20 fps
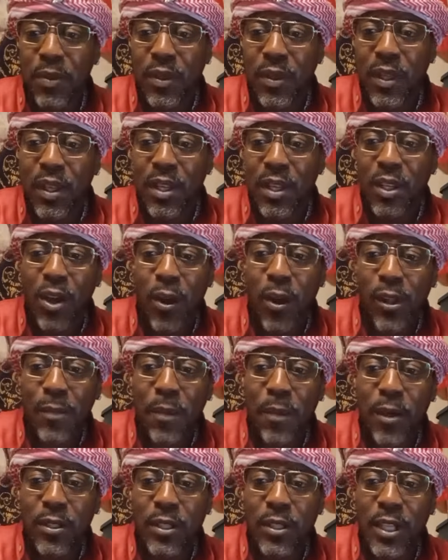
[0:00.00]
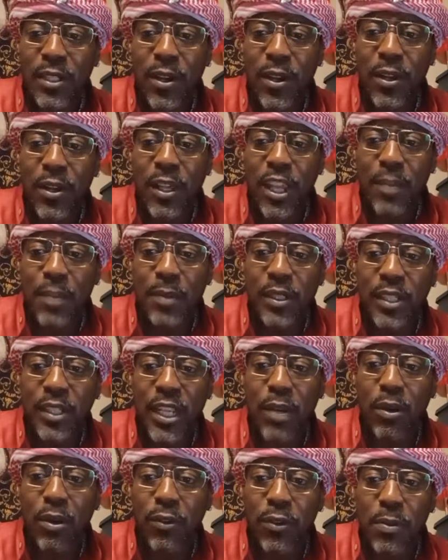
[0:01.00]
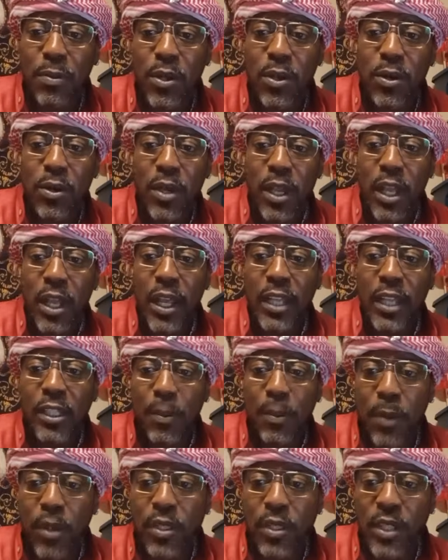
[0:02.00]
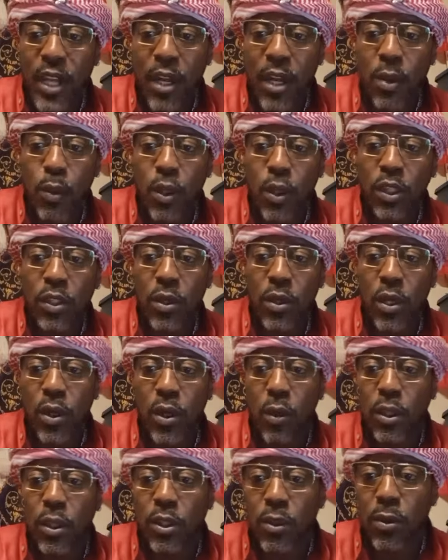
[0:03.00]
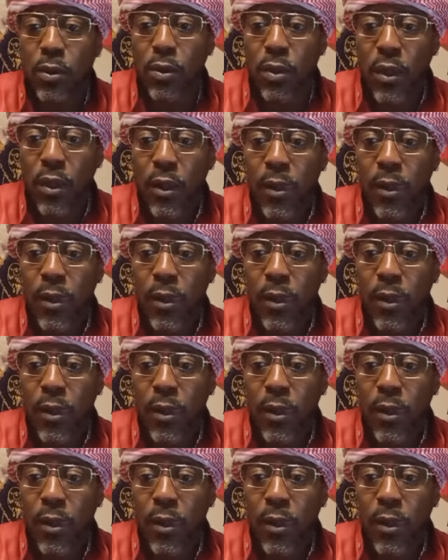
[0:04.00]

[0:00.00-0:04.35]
The only person that's going to keep a secret from you is a person that don't want you to know the truth.